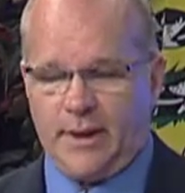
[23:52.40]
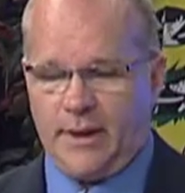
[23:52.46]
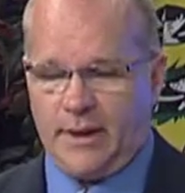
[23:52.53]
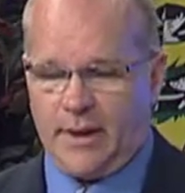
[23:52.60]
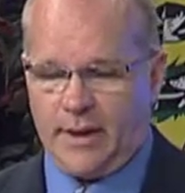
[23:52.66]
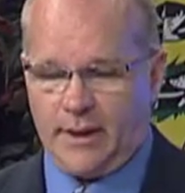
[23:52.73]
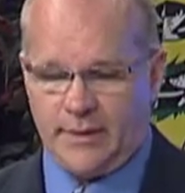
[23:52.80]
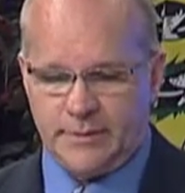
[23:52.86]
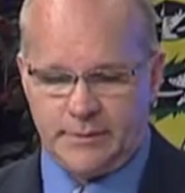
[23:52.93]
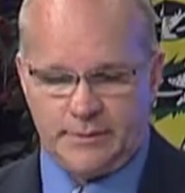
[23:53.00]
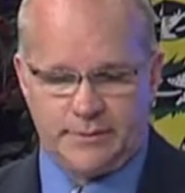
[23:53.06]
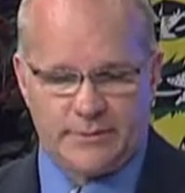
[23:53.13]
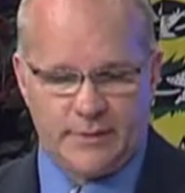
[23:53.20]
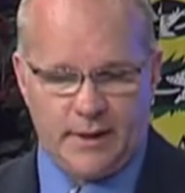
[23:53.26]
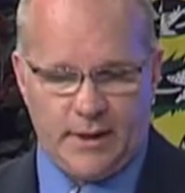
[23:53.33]
and
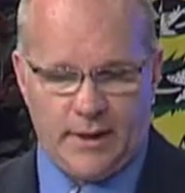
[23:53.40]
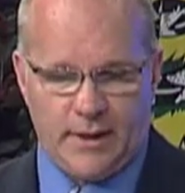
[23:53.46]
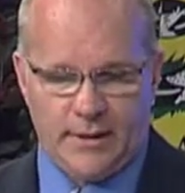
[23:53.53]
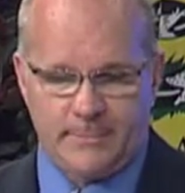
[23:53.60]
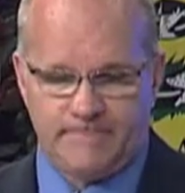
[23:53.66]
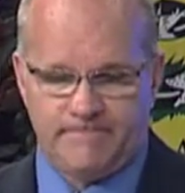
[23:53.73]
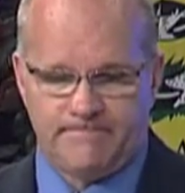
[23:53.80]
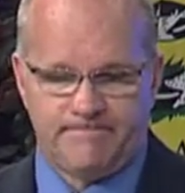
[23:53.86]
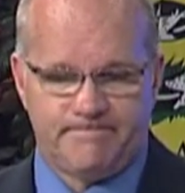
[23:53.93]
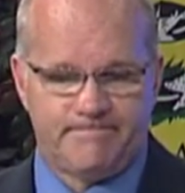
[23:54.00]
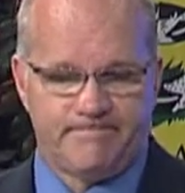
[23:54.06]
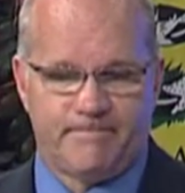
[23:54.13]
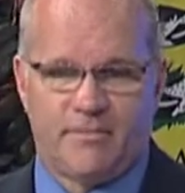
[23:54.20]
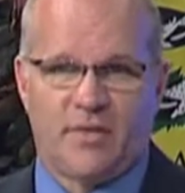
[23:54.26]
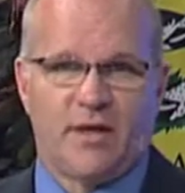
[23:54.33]
um,
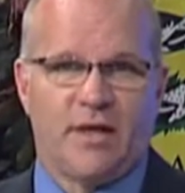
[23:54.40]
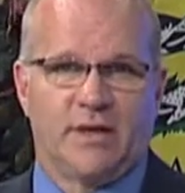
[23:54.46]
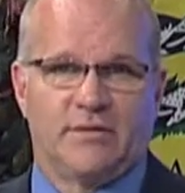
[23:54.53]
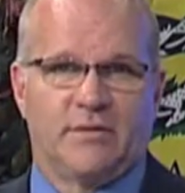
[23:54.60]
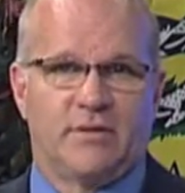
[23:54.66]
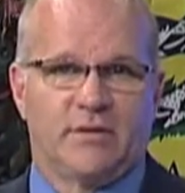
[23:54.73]
things